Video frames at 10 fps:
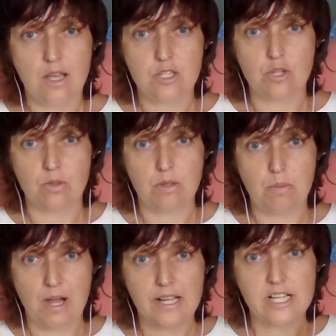So the
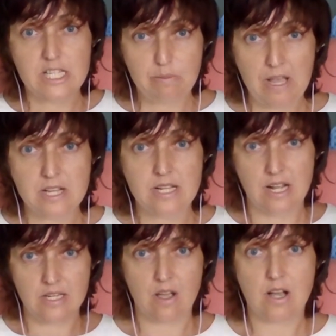body expects
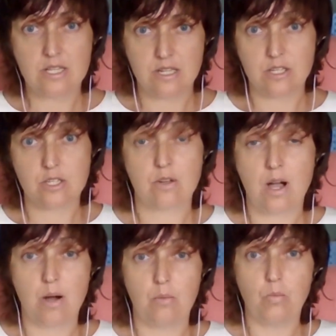antioxidants to
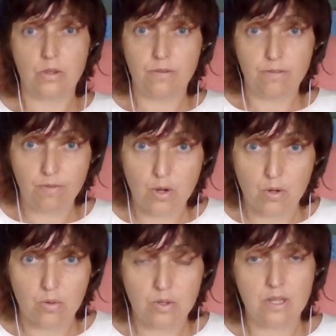come with food.